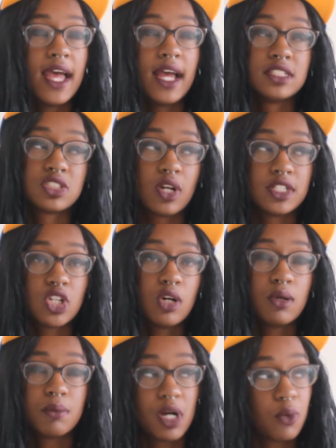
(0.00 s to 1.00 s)
And so I
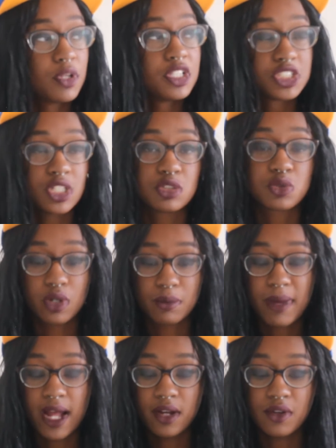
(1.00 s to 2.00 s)
told him about what the shows
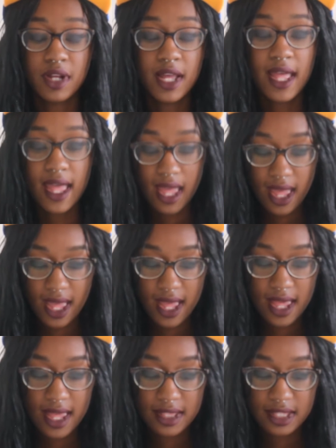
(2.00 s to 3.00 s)
were about,
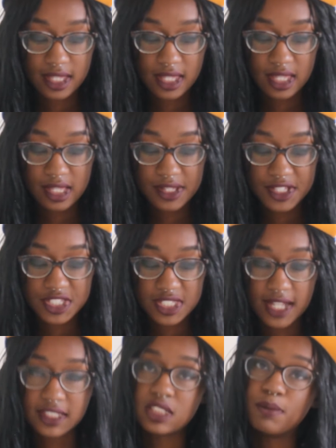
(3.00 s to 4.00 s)
and he
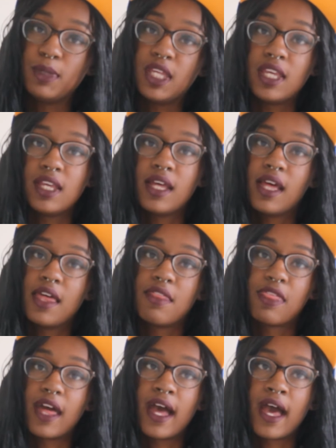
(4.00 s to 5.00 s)
said to me
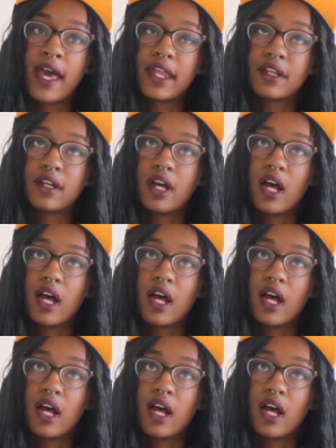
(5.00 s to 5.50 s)
that